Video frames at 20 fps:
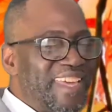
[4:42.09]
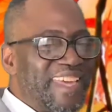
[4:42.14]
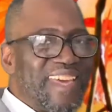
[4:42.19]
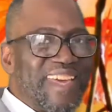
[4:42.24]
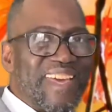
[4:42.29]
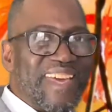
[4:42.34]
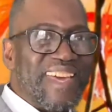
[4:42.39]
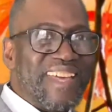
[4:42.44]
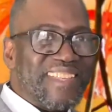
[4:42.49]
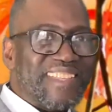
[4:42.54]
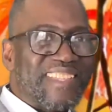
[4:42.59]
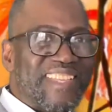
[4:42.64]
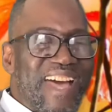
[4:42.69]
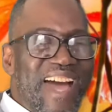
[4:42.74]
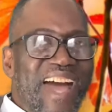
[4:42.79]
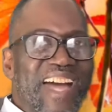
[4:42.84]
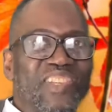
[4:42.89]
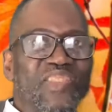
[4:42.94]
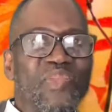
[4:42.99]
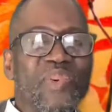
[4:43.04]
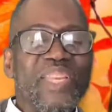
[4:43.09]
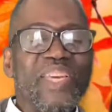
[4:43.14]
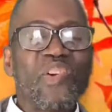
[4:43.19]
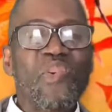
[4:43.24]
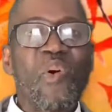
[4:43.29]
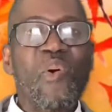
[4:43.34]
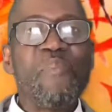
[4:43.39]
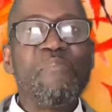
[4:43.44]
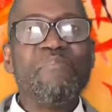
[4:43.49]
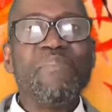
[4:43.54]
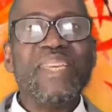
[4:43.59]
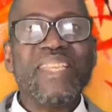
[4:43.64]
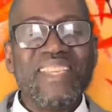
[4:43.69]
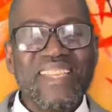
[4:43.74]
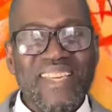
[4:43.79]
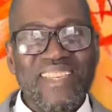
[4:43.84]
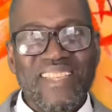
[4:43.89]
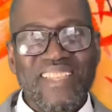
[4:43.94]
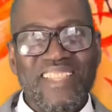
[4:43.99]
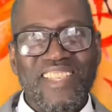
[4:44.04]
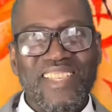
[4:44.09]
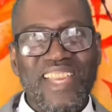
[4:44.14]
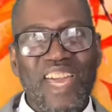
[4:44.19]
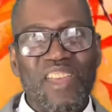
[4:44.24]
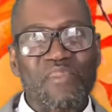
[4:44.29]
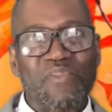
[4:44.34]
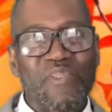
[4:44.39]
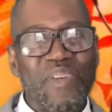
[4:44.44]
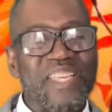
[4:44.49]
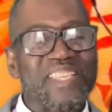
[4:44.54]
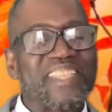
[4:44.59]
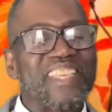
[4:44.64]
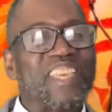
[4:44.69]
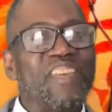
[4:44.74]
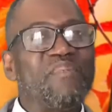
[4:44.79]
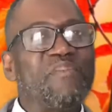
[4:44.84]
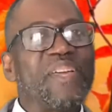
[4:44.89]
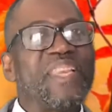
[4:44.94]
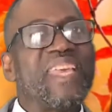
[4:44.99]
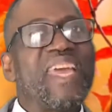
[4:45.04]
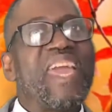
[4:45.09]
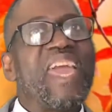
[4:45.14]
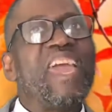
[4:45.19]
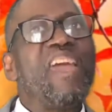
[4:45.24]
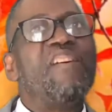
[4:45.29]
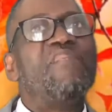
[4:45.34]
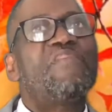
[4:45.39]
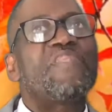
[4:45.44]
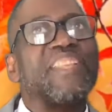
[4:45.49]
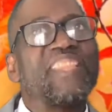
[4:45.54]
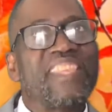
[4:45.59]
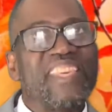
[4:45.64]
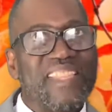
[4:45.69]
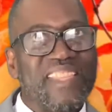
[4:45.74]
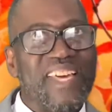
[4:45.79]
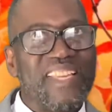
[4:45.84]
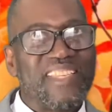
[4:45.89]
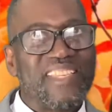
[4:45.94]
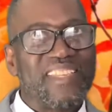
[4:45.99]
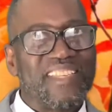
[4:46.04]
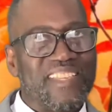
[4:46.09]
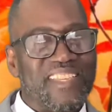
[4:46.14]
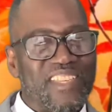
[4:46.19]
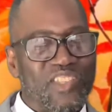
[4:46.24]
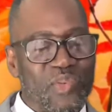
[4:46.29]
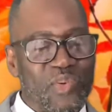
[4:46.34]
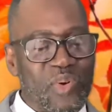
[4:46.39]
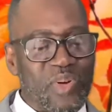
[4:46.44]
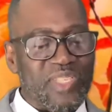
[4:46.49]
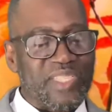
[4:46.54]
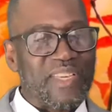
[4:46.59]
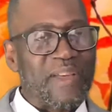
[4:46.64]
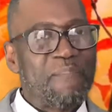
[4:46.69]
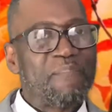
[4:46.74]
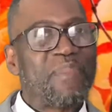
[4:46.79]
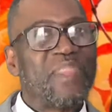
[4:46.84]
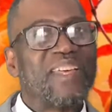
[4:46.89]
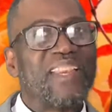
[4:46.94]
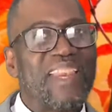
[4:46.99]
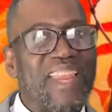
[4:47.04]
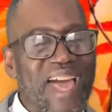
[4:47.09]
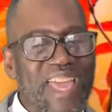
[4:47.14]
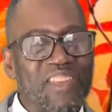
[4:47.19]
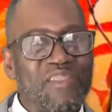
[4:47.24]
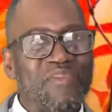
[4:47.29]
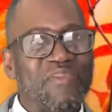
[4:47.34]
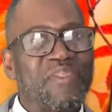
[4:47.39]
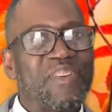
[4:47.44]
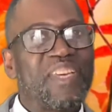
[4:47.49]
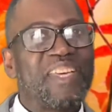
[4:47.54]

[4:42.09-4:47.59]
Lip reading: has actually committed its life, has given everything that it has got life